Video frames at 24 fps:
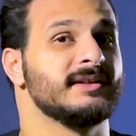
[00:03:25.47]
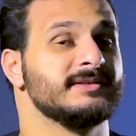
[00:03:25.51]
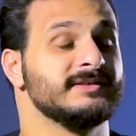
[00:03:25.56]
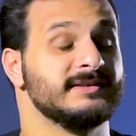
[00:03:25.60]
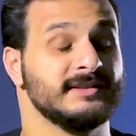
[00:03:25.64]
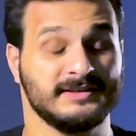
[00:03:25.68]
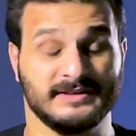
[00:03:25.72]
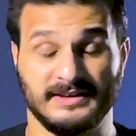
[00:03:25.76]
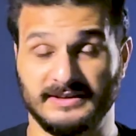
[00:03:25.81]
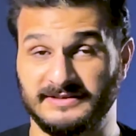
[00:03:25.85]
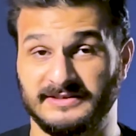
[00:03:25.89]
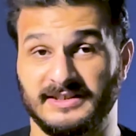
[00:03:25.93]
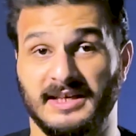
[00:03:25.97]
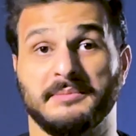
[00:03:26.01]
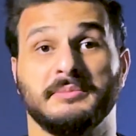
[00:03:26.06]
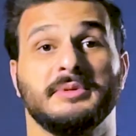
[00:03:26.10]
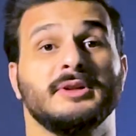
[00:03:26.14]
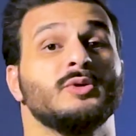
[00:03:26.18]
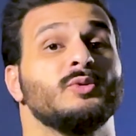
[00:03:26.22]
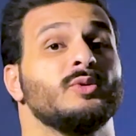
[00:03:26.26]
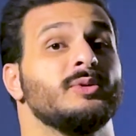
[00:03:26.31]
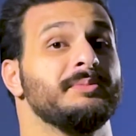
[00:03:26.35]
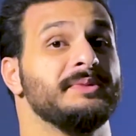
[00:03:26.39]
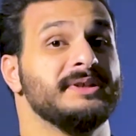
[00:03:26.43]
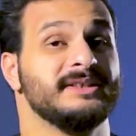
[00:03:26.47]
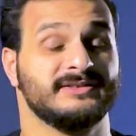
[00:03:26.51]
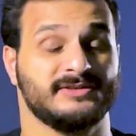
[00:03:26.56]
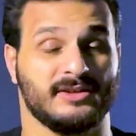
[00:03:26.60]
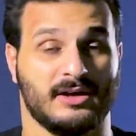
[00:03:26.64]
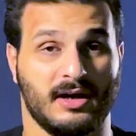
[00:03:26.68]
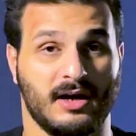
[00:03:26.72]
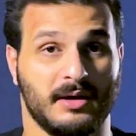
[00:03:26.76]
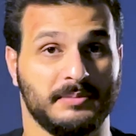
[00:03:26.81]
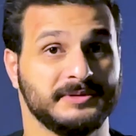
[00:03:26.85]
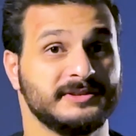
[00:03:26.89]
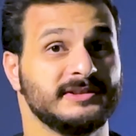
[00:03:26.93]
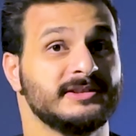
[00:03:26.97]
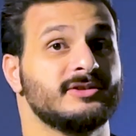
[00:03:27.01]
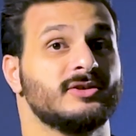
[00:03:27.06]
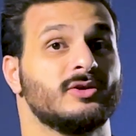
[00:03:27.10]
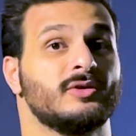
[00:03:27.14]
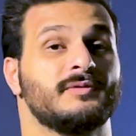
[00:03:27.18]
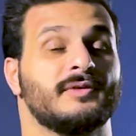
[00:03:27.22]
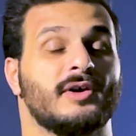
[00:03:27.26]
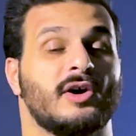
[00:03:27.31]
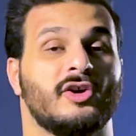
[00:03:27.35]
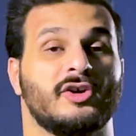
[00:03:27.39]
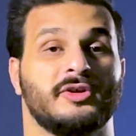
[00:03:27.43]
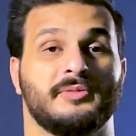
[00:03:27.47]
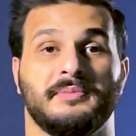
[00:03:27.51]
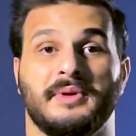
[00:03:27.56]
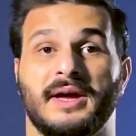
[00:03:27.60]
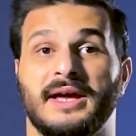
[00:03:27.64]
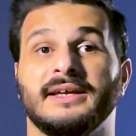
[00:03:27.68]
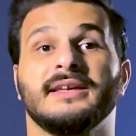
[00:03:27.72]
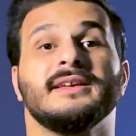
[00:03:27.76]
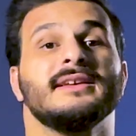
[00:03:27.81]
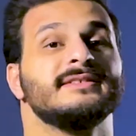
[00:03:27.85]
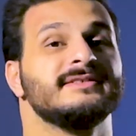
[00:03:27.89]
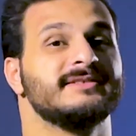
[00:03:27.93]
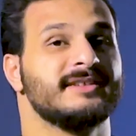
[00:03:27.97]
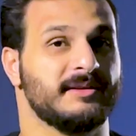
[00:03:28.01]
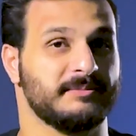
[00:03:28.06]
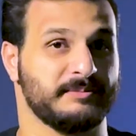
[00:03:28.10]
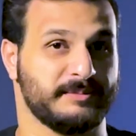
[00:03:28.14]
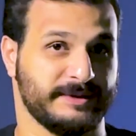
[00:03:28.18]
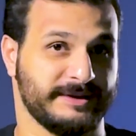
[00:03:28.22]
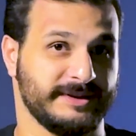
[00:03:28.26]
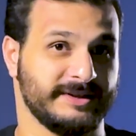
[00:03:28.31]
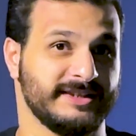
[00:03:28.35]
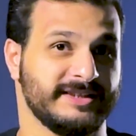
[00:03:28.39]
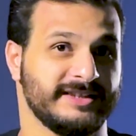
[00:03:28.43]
This example will be the opposite of our bank example.